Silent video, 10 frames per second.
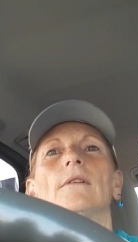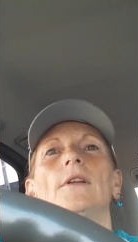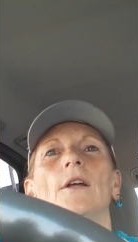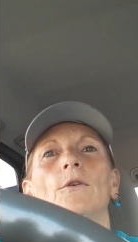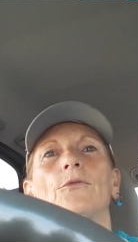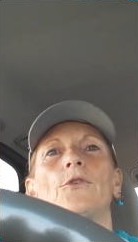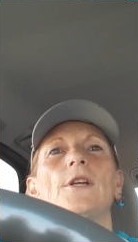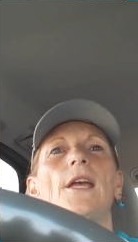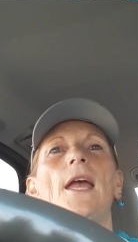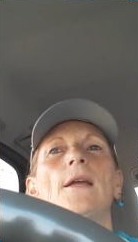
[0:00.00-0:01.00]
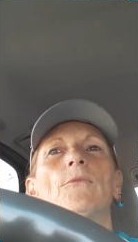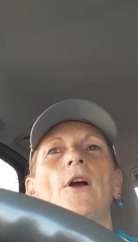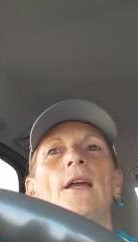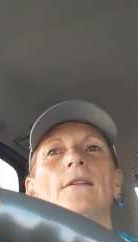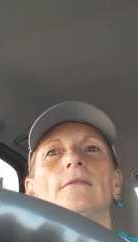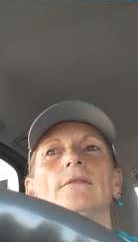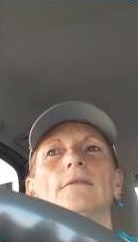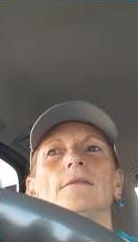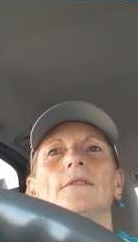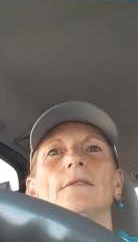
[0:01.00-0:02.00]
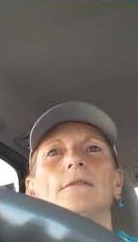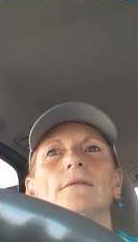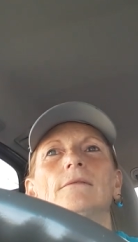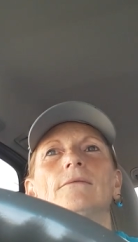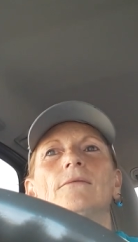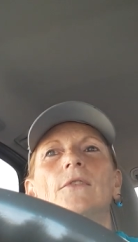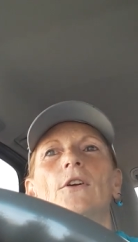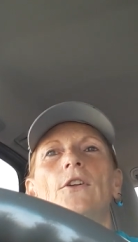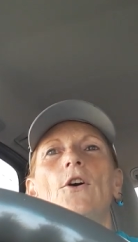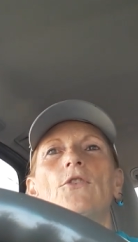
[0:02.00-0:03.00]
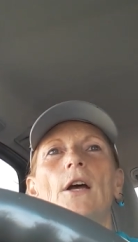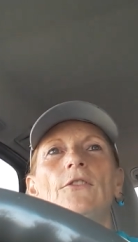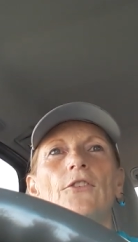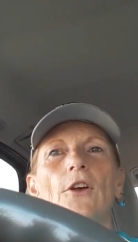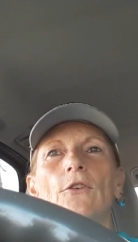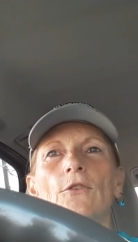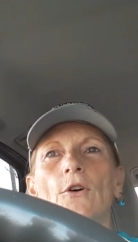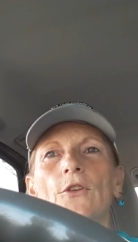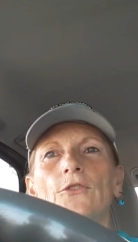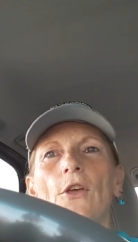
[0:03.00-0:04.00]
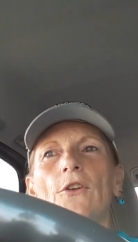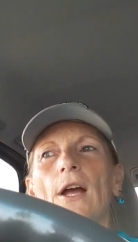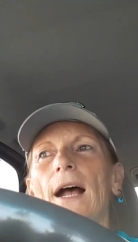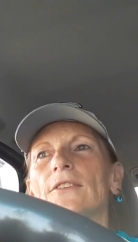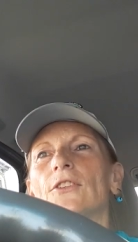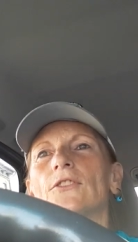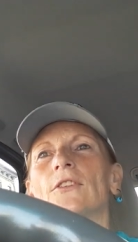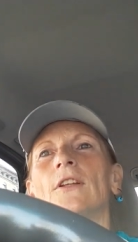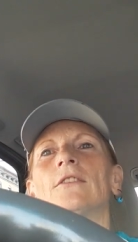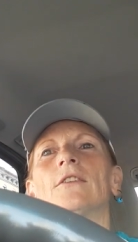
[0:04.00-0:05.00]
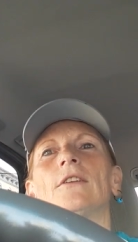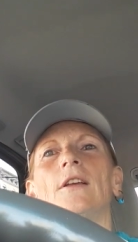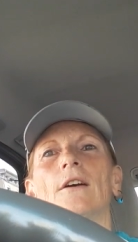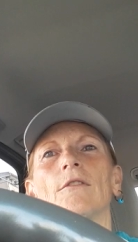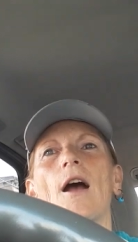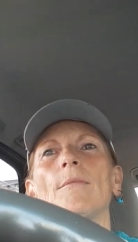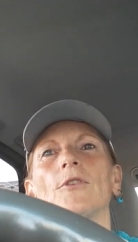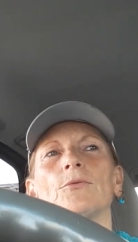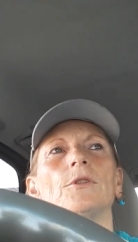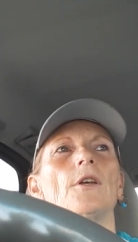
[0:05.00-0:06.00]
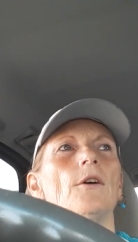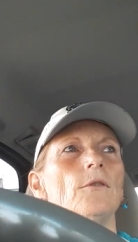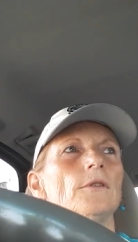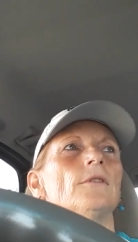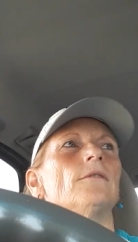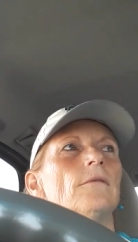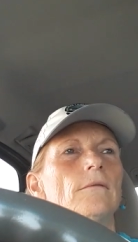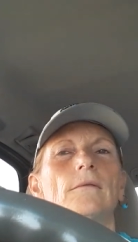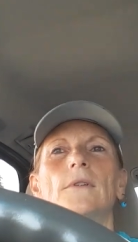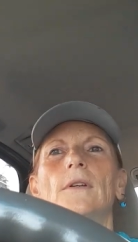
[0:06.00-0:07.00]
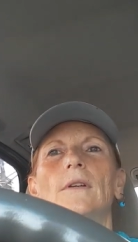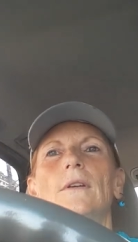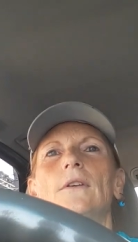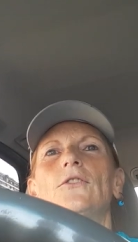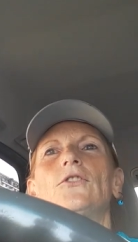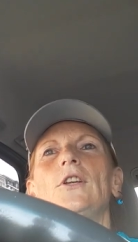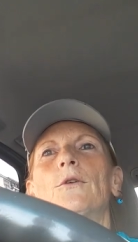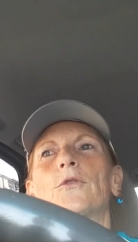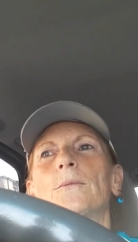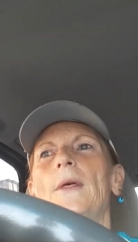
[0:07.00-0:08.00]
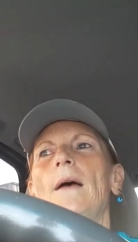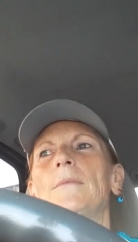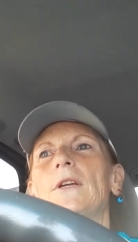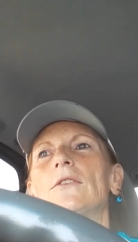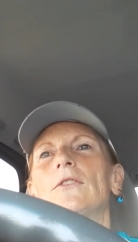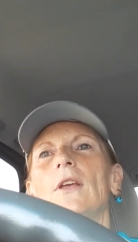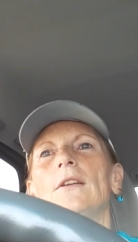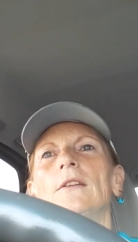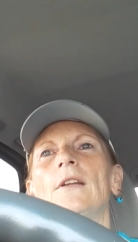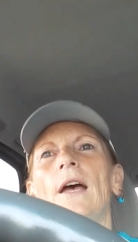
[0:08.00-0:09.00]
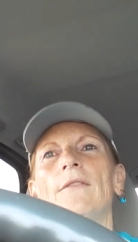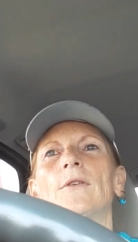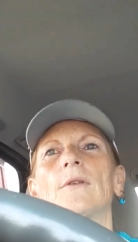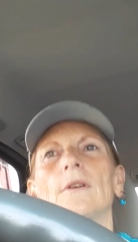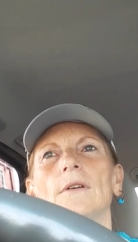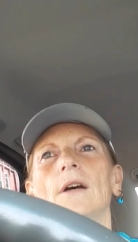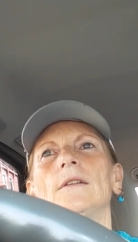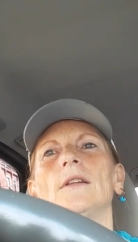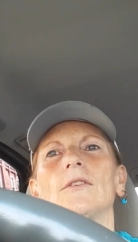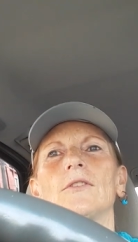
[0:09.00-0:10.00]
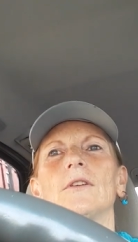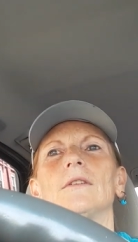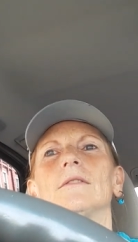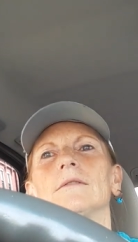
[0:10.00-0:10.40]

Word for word: you know, free game, right? There are no gun zone, all those other houses, and then the uh, robbers would go and steal from them because they didn't have a gun listed.